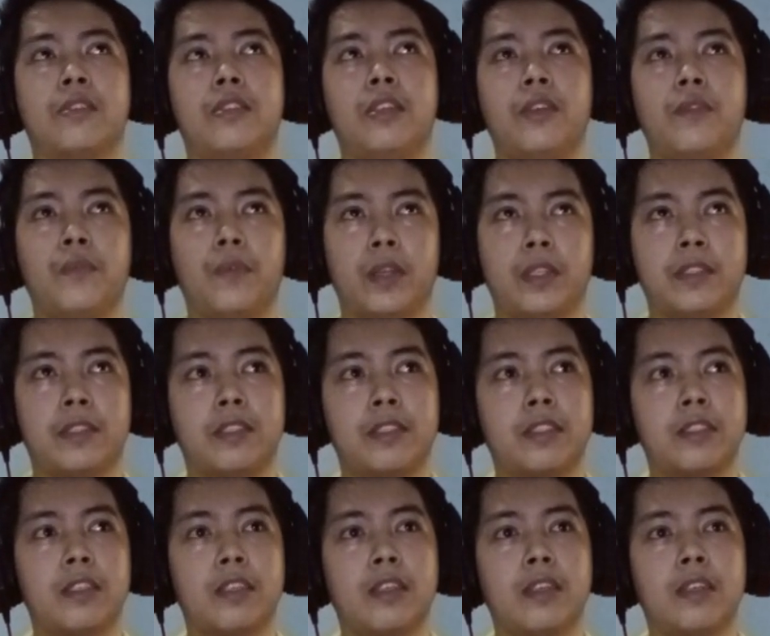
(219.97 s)

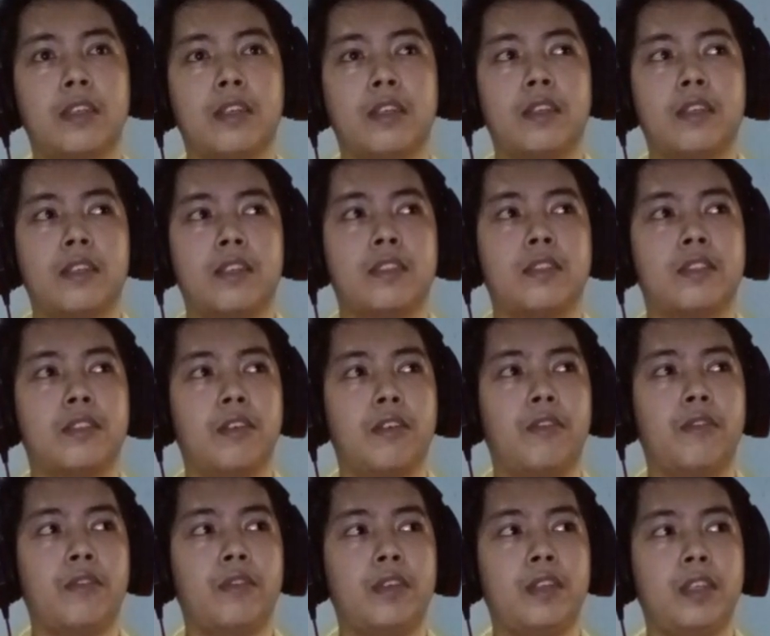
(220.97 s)
sequence.
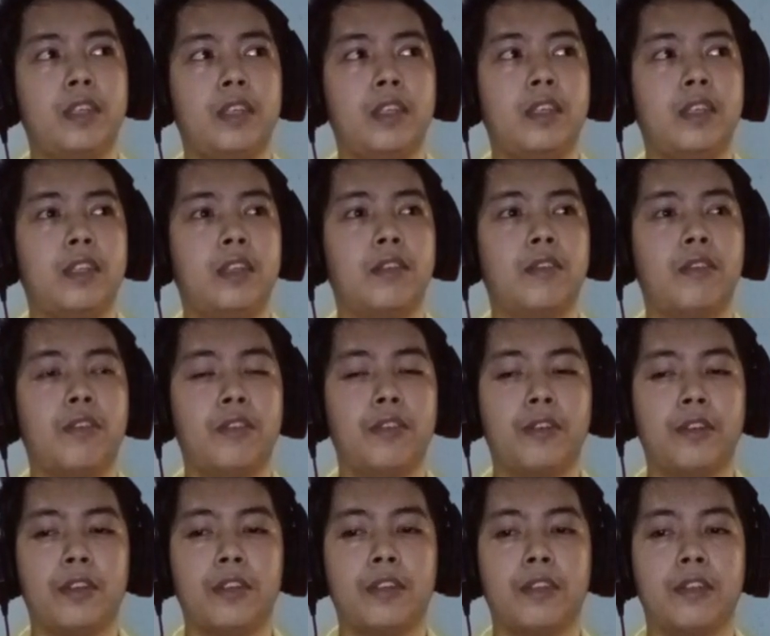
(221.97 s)
So in
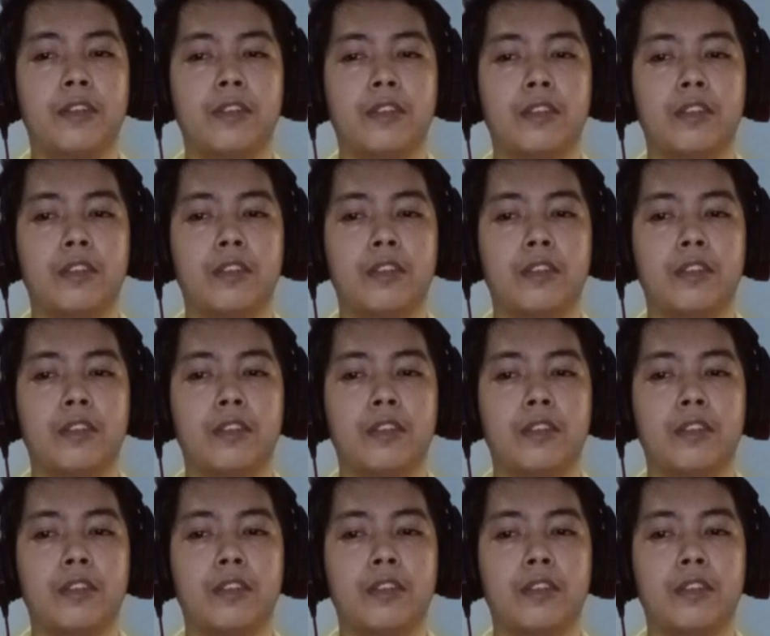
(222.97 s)
order.